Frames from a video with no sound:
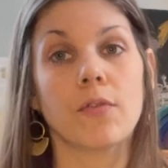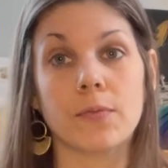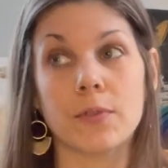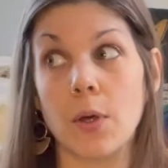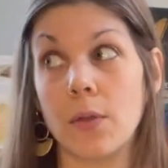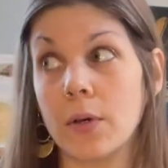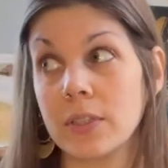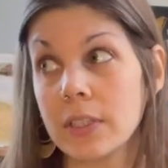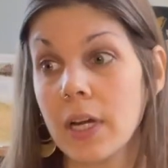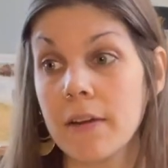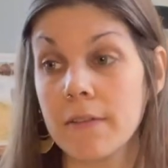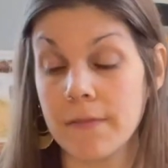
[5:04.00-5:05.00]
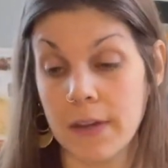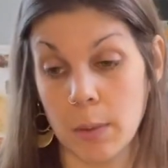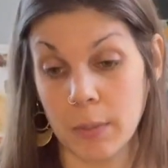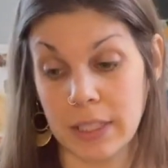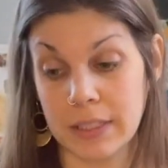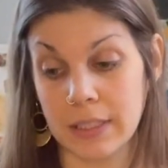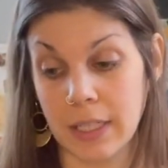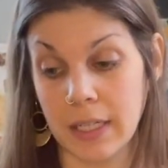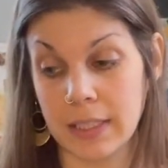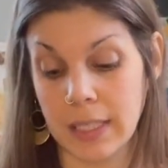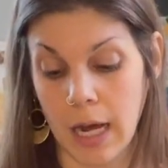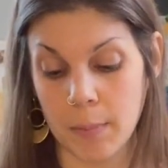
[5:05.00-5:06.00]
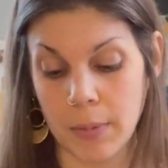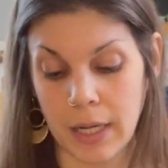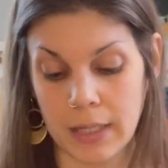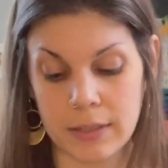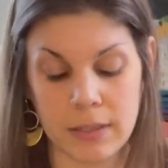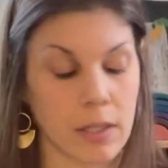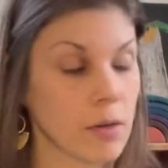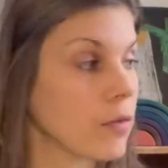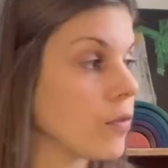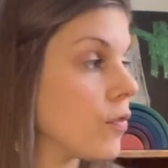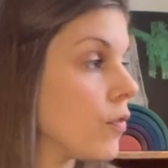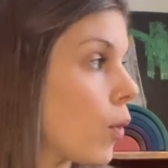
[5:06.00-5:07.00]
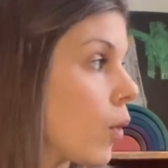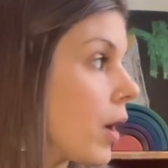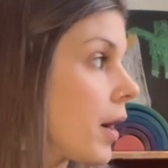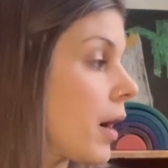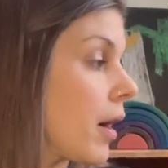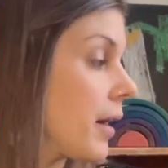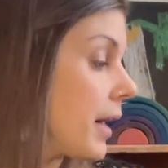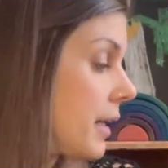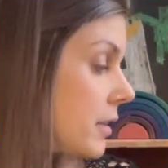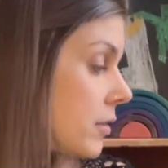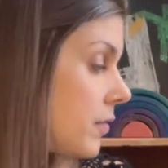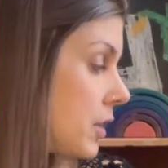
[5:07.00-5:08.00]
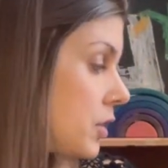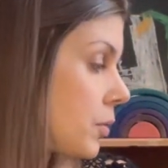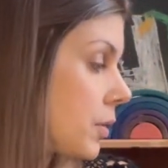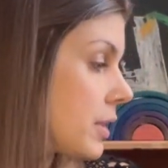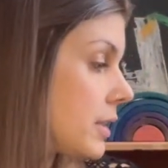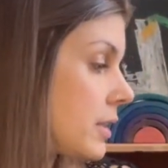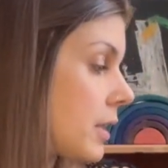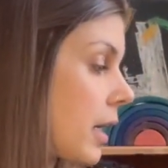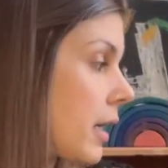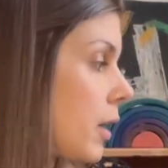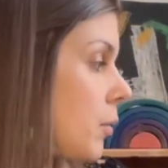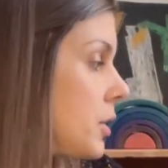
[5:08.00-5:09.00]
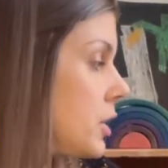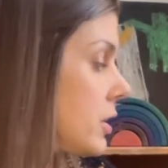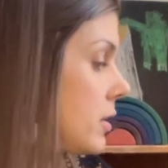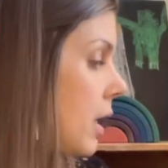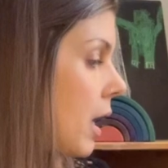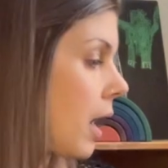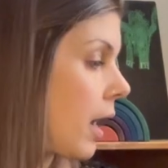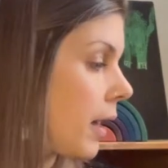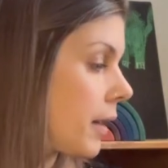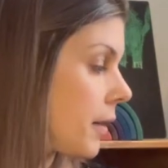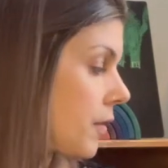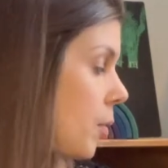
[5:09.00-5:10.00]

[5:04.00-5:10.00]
So those are our family study topics. For our individual study, which is on the